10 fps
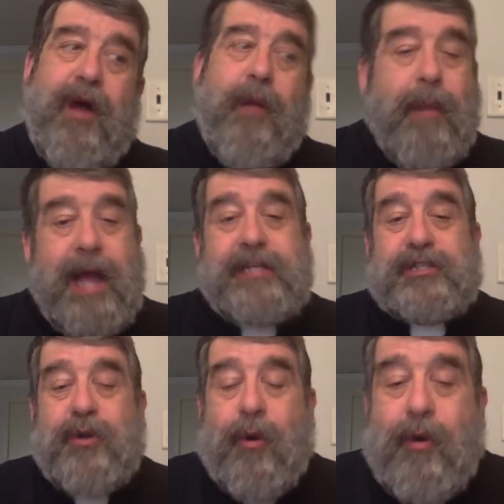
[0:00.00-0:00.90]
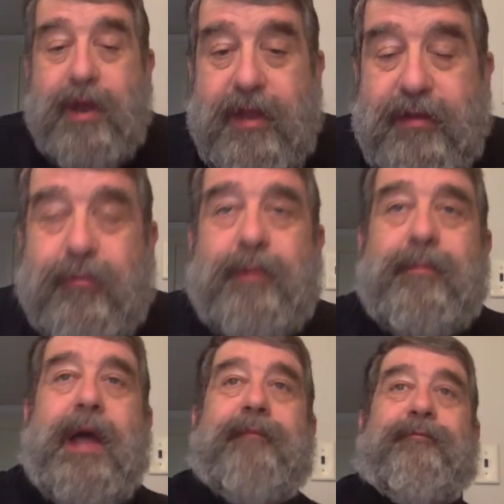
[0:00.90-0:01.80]
My story is when
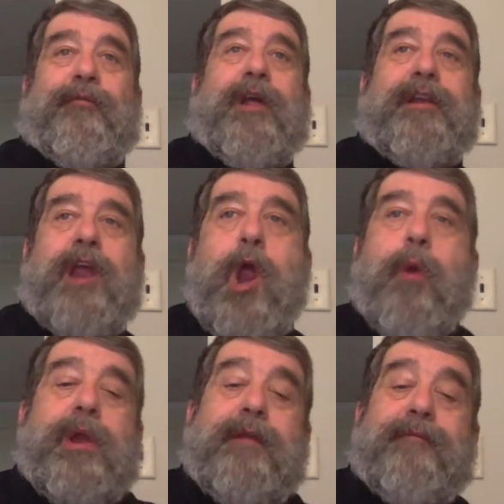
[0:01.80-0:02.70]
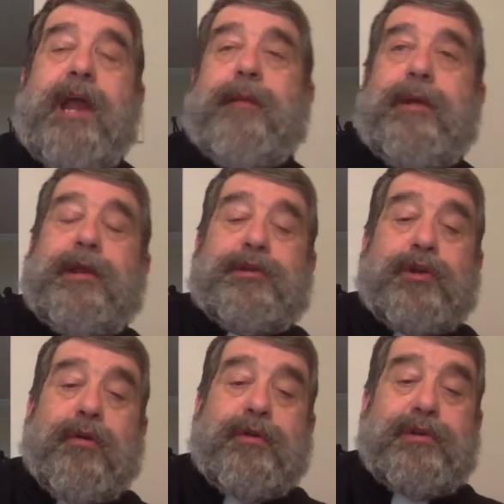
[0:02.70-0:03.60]
my friend Harry invited me to
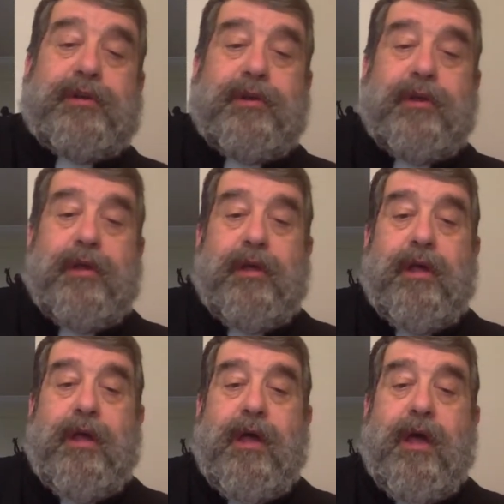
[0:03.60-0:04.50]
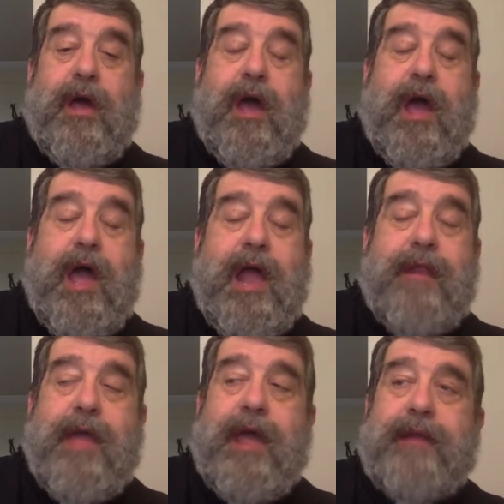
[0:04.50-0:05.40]
church.
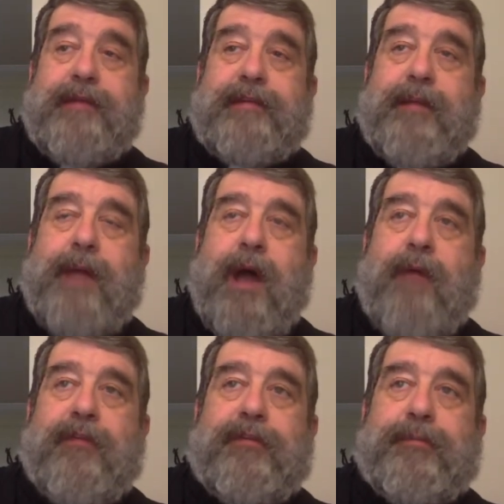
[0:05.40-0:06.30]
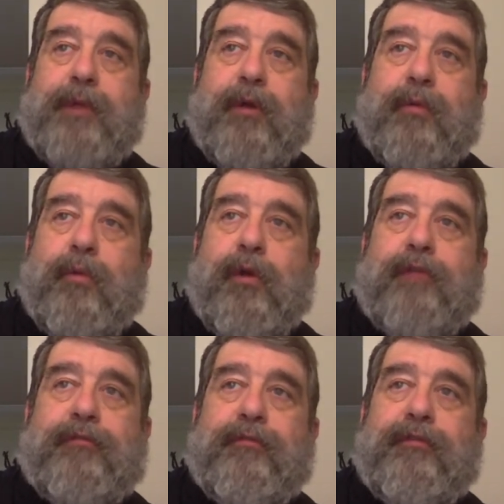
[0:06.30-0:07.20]
And then somehow the Spirit
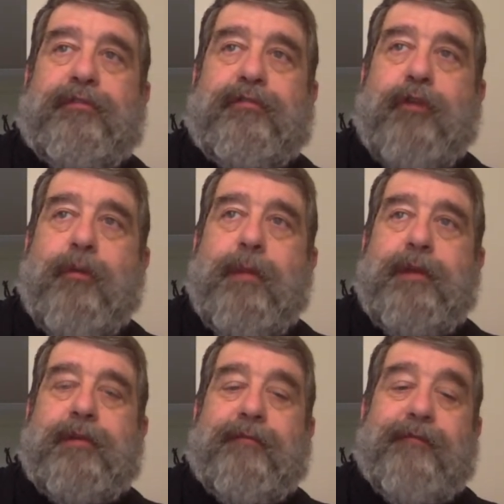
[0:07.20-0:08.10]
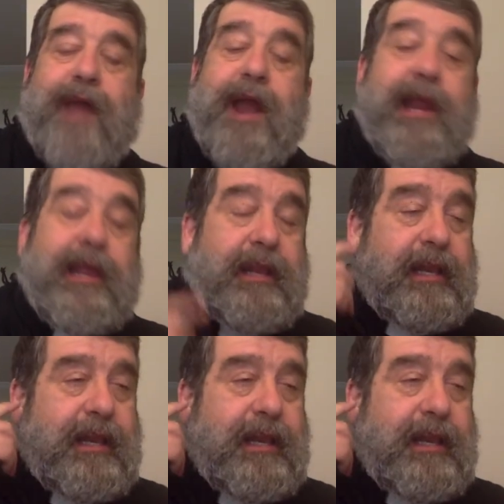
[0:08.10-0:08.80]
worked through the sermon to finally